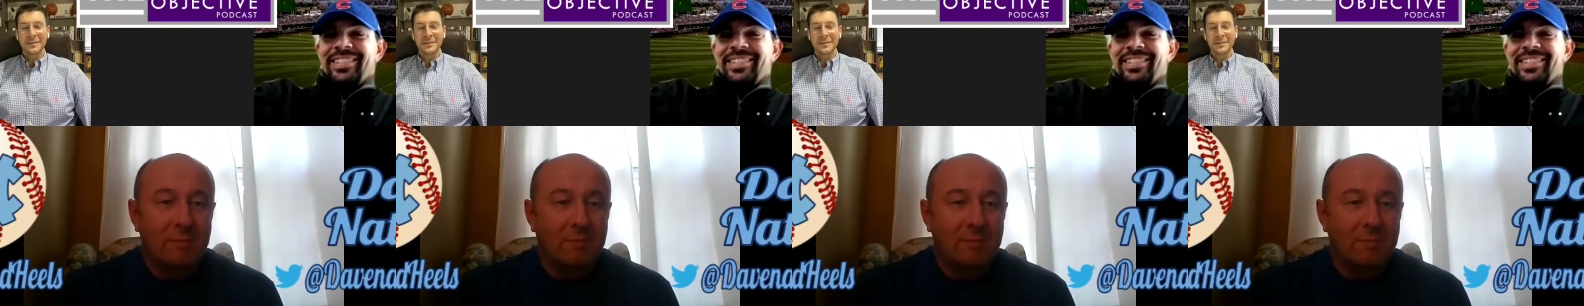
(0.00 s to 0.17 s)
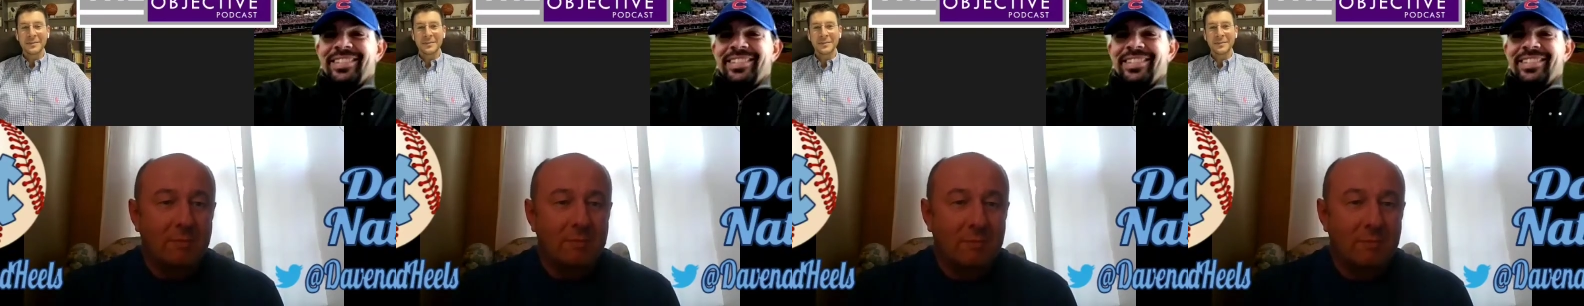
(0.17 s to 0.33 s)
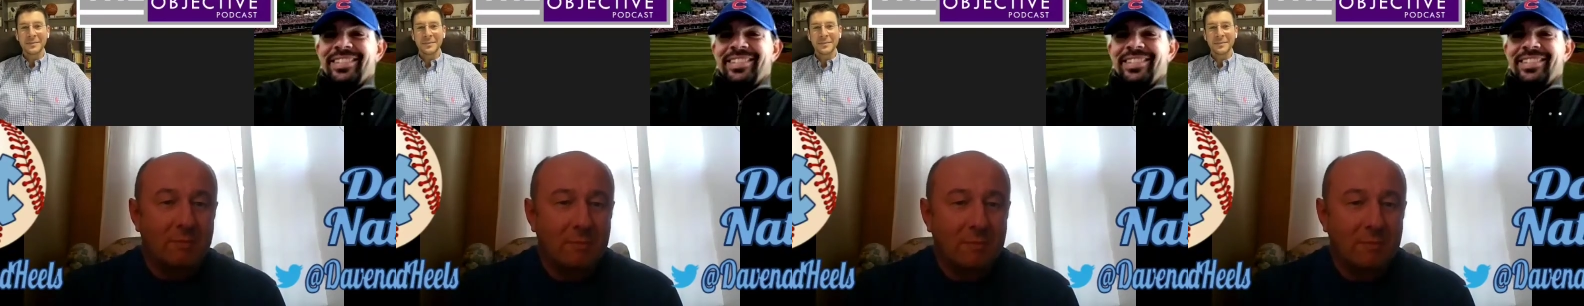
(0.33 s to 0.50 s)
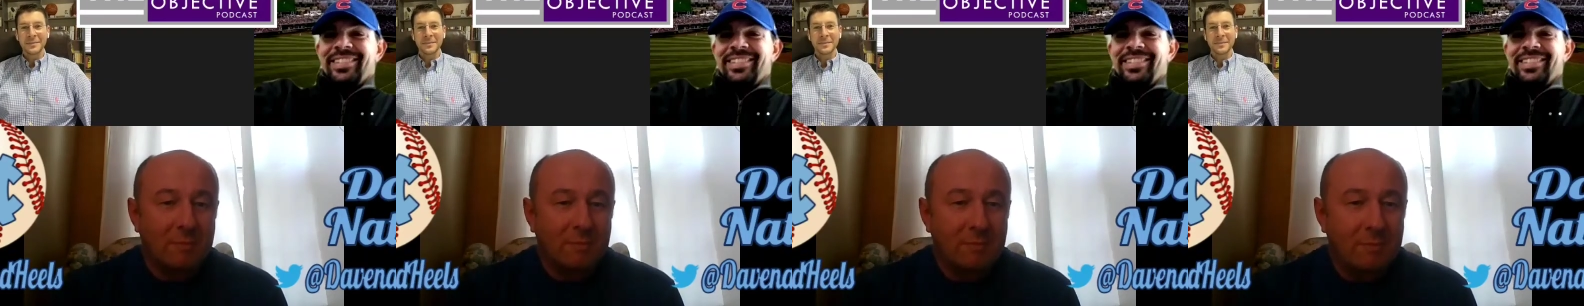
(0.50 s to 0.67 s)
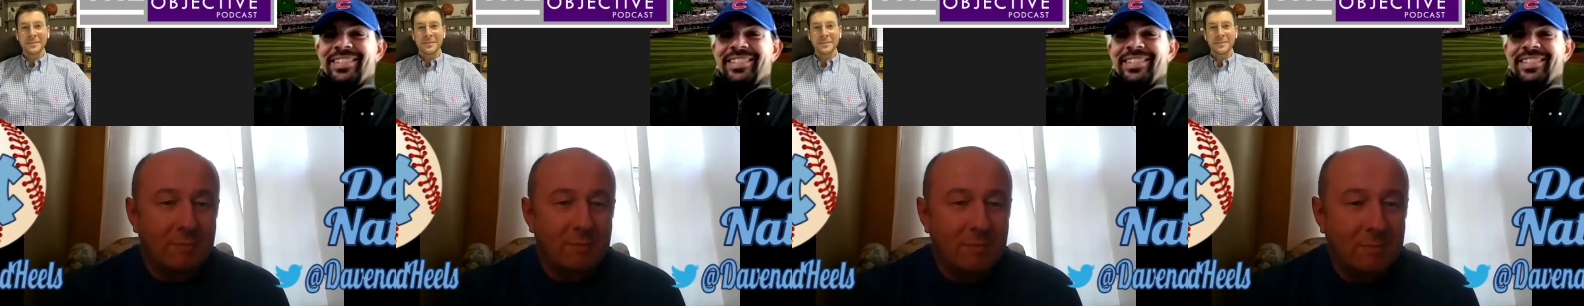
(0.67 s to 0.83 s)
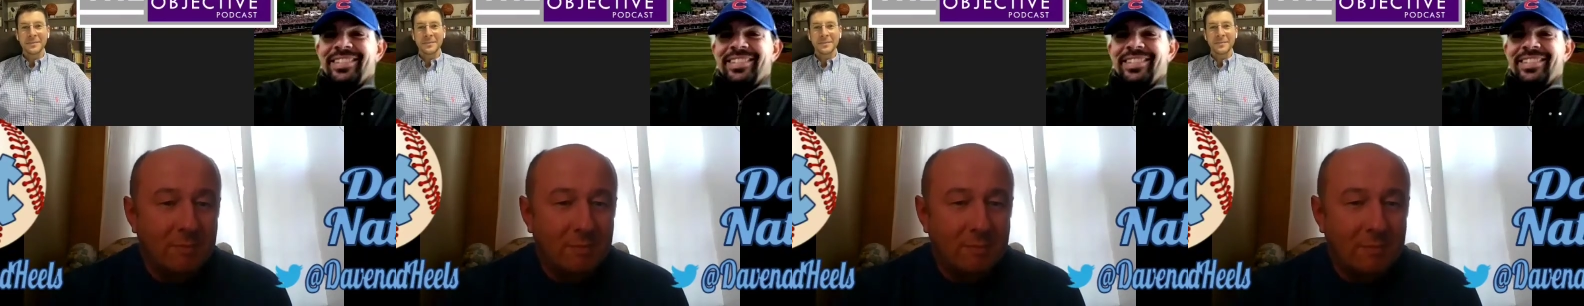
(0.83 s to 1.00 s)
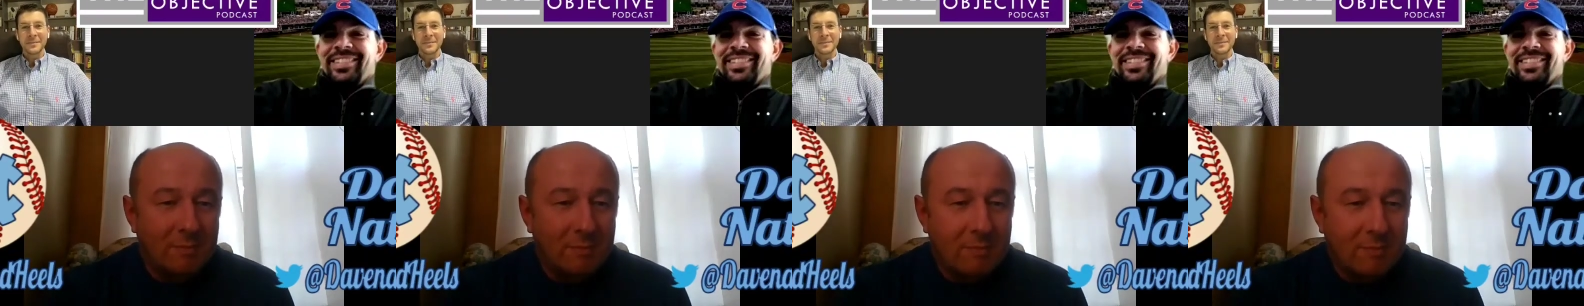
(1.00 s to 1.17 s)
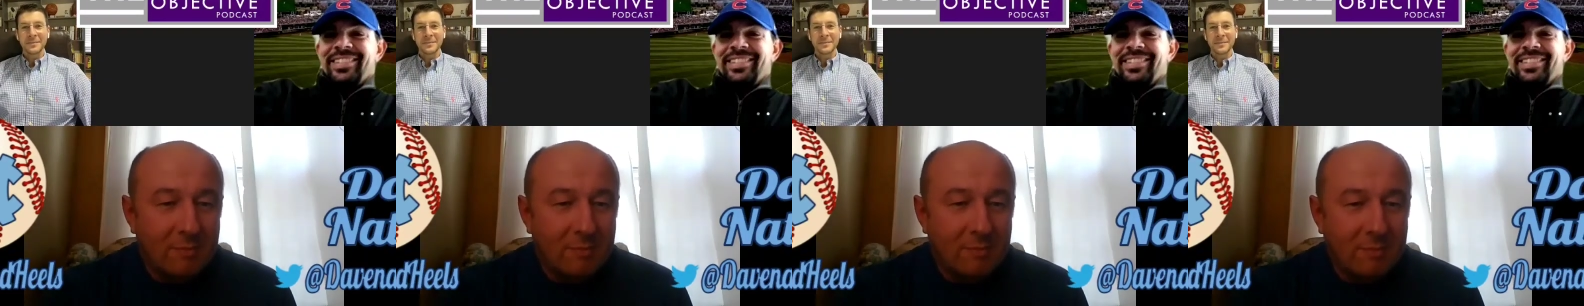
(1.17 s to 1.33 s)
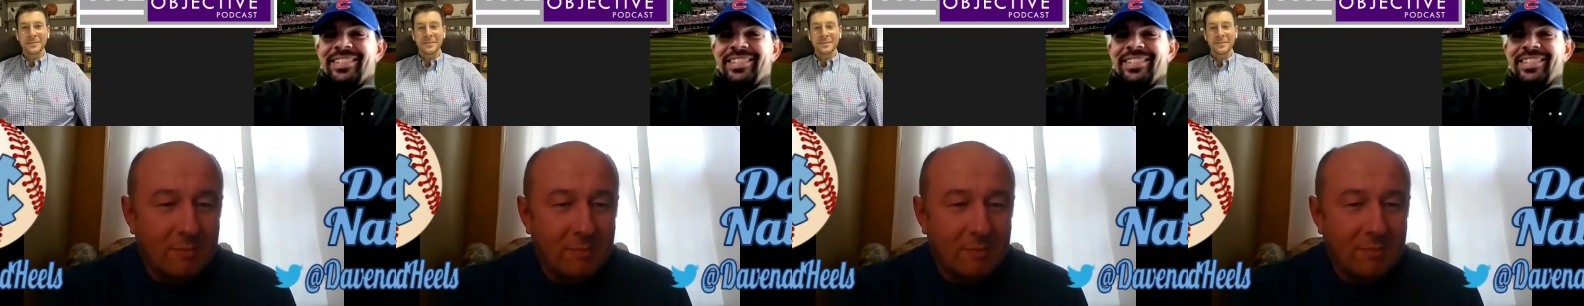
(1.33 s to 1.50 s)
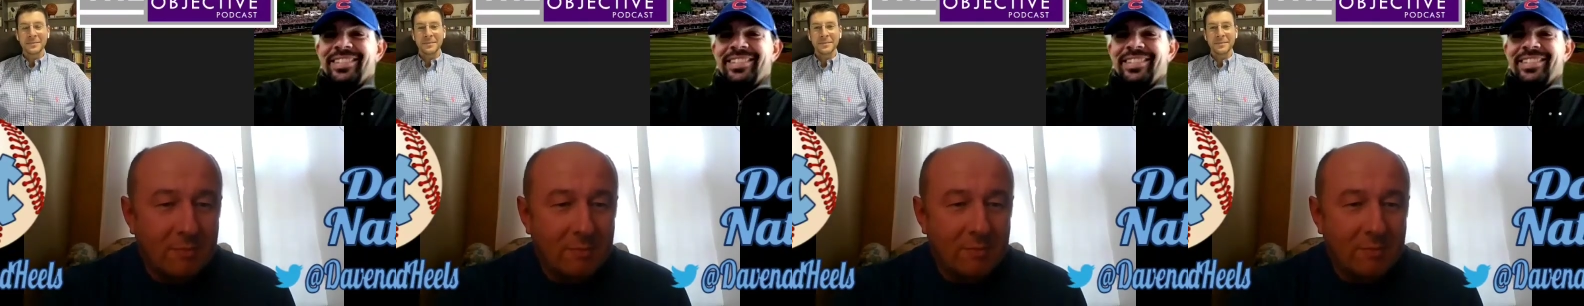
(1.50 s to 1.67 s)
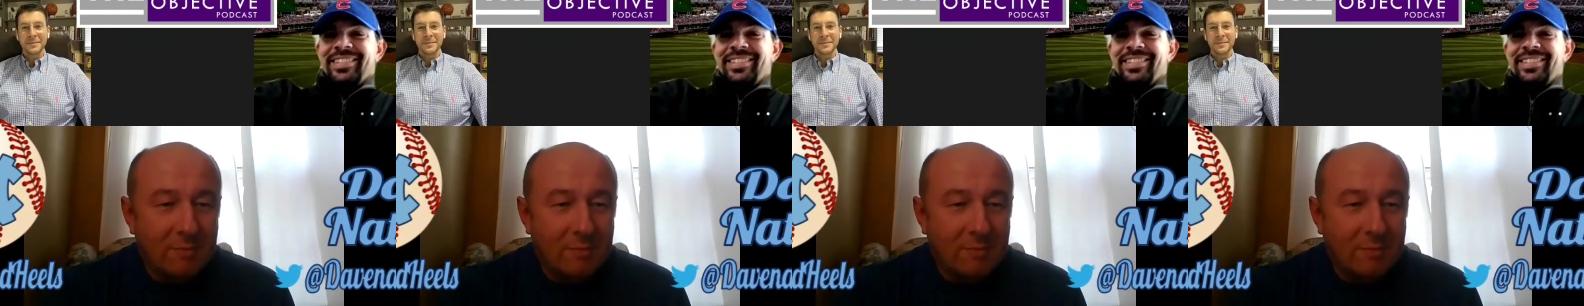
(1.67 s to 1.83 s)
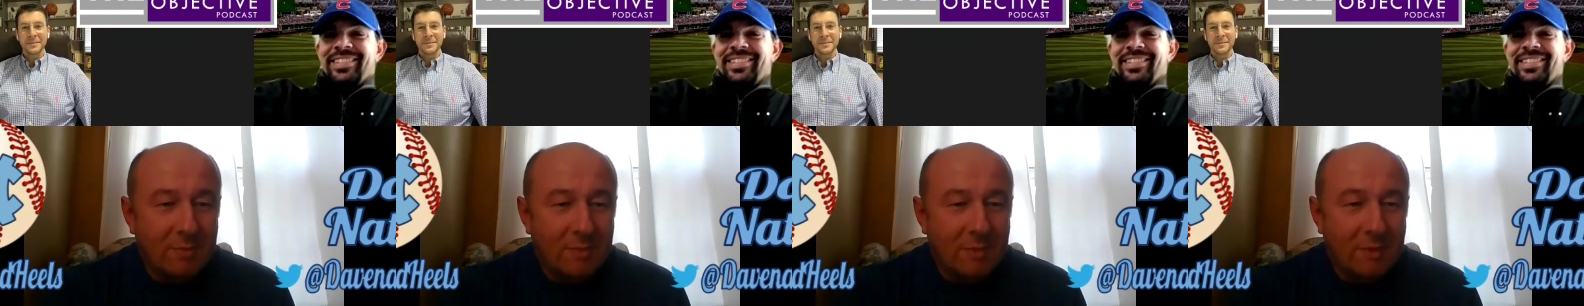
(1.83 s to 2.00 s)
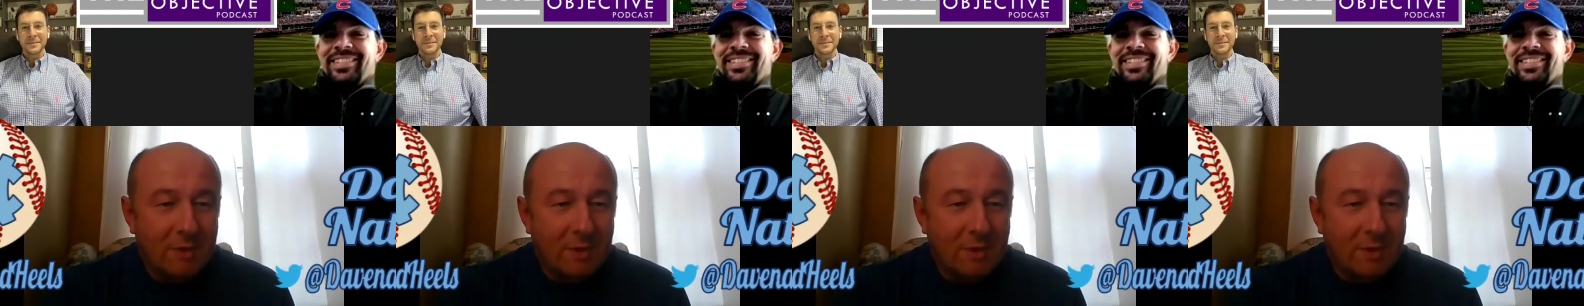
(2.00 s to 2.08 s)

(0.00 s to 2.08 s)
[no speech]